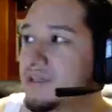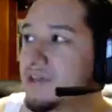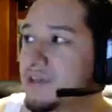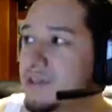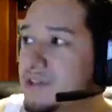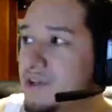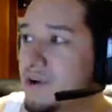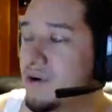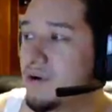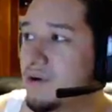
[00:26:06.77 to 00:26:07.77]
there's
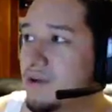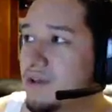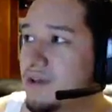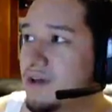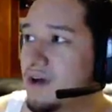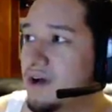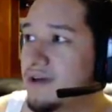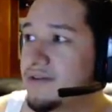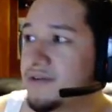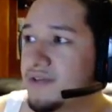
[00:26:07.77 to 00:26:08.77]
no
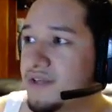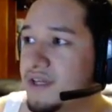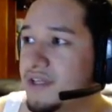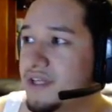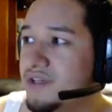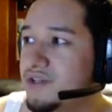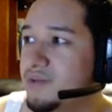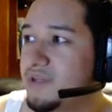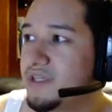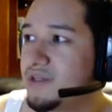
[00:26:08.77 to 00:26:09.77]
other thing that you should
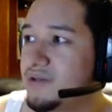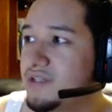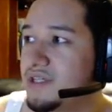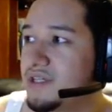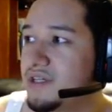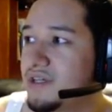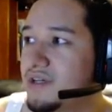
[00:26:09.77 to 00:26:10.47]
be using